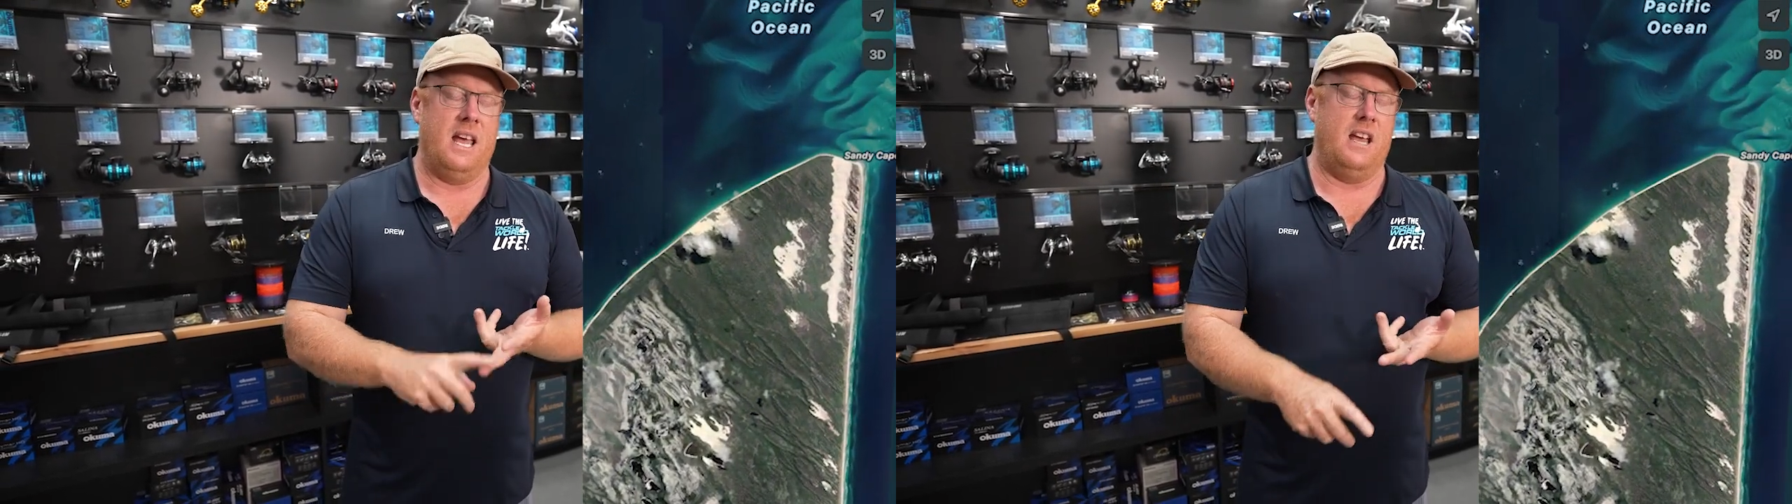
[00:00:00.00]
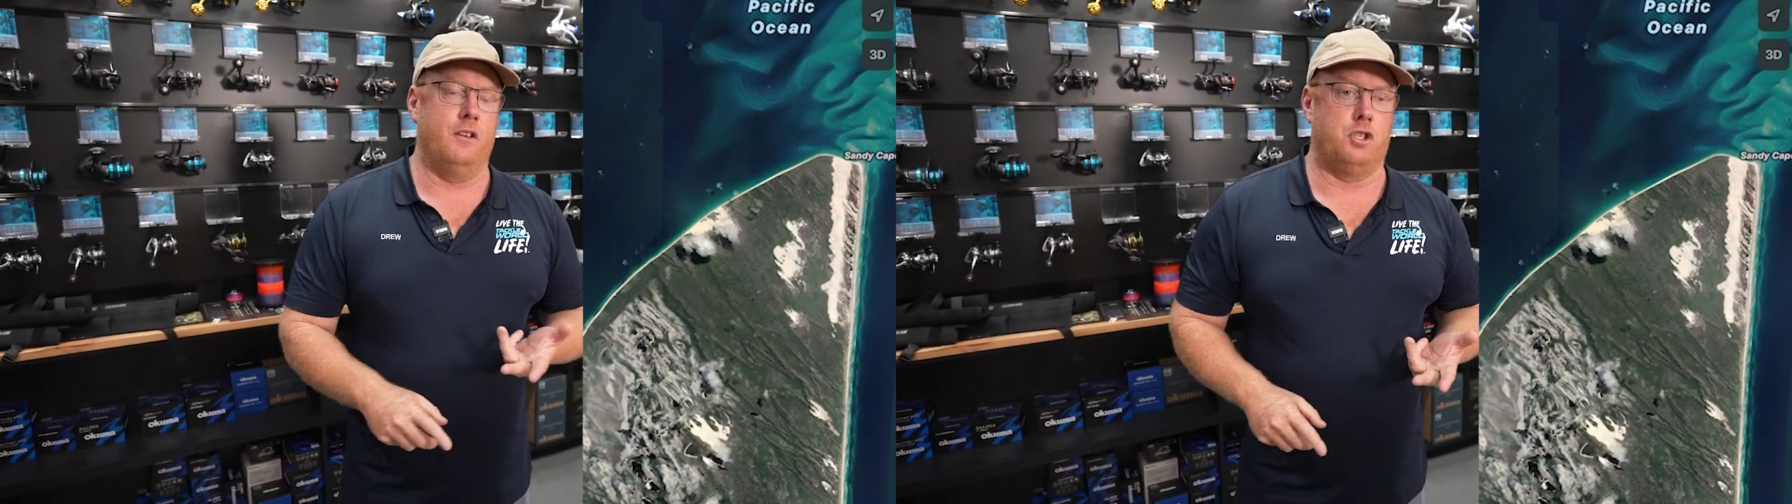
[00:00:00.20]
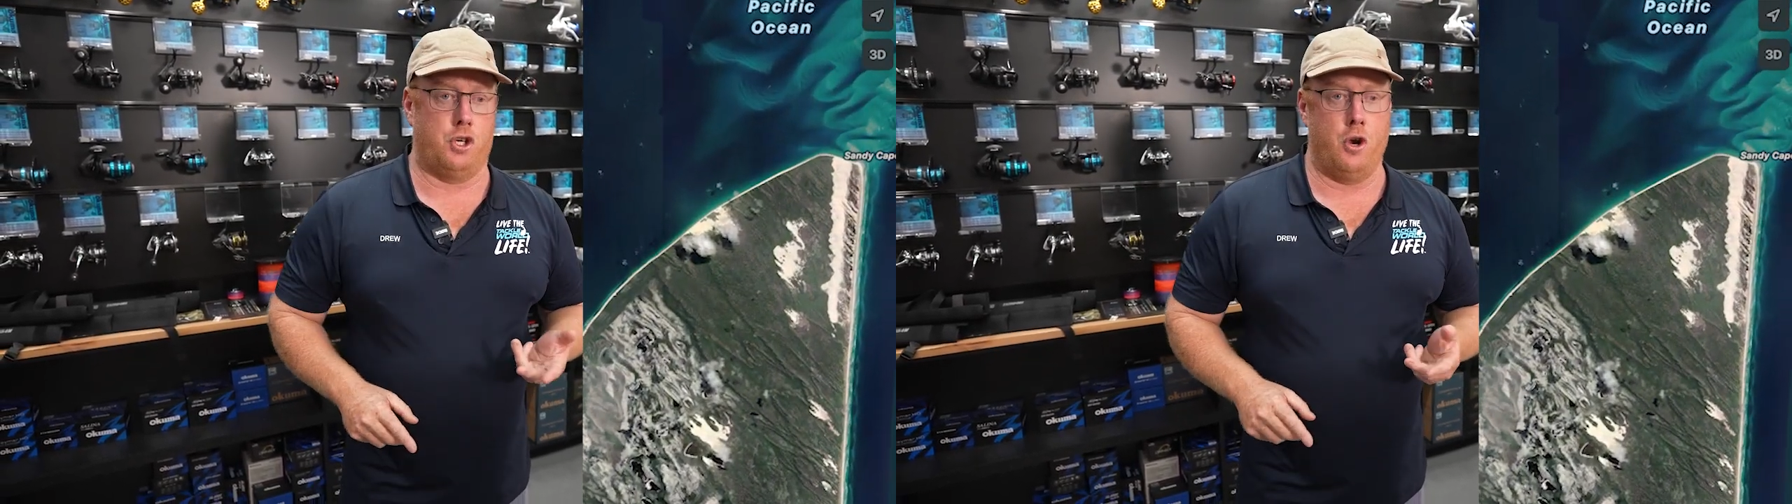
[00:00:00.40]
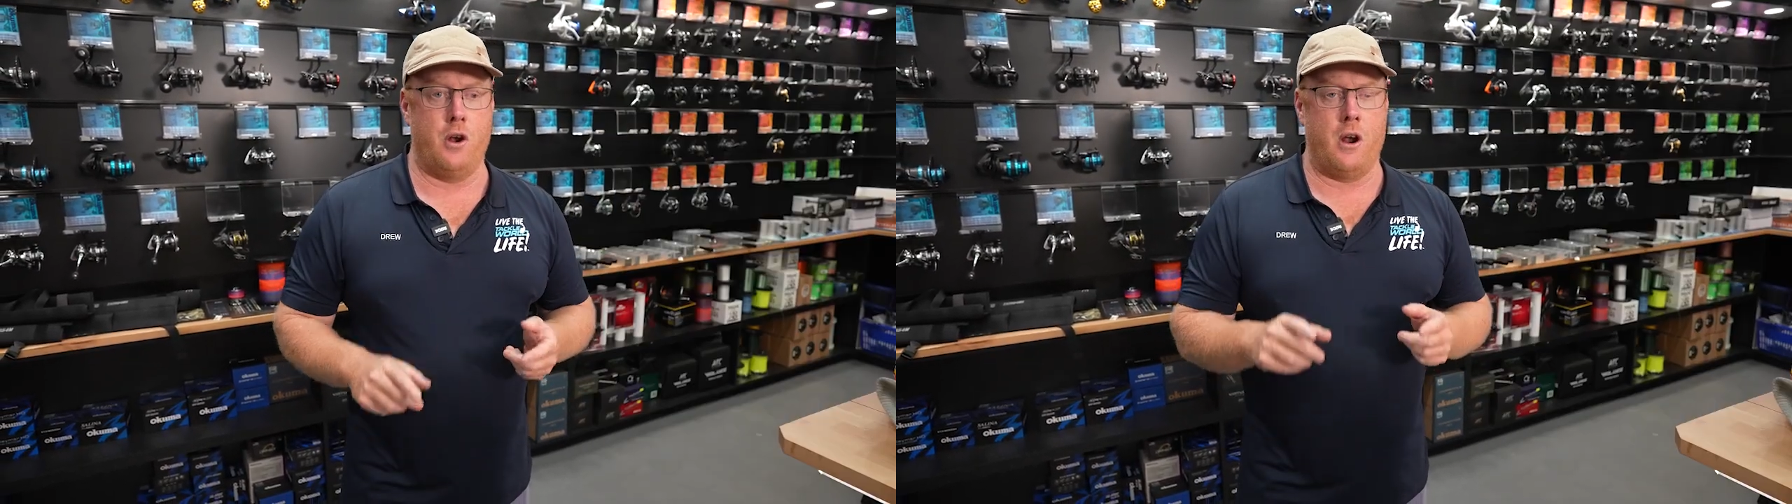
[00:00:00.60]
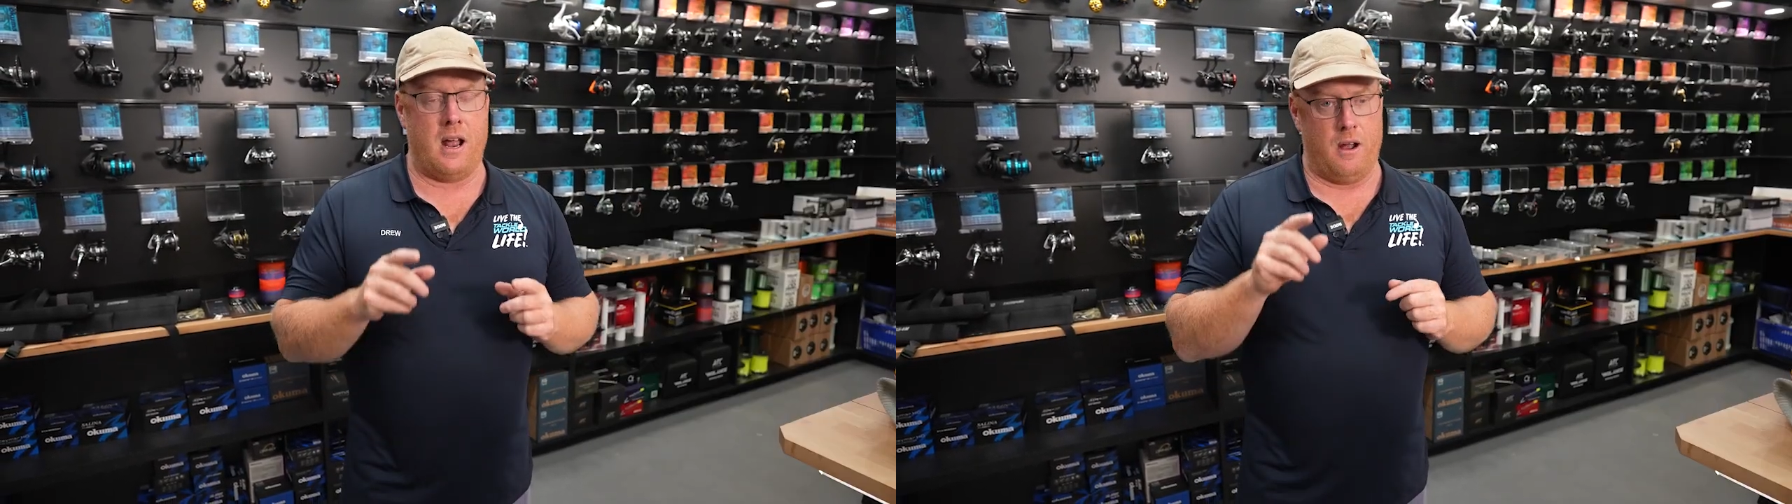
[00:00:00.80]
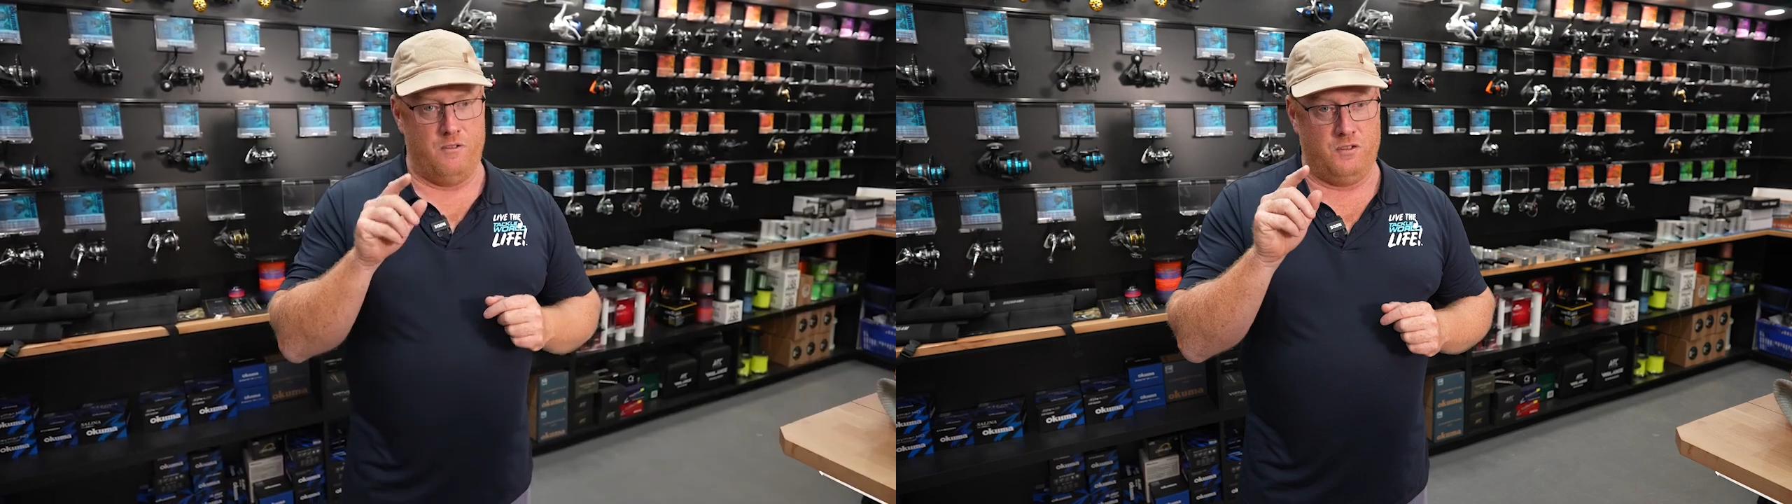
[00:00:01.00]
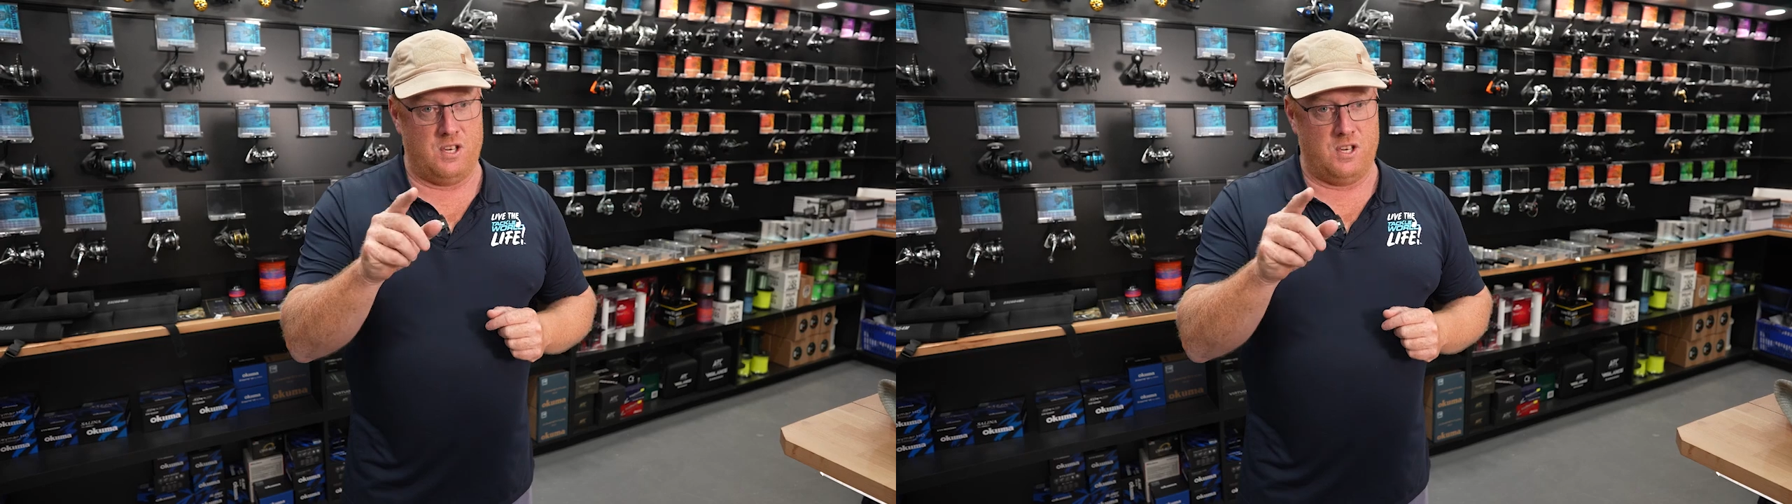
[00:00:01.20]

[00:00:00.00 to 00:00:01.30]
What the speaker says: even tuna are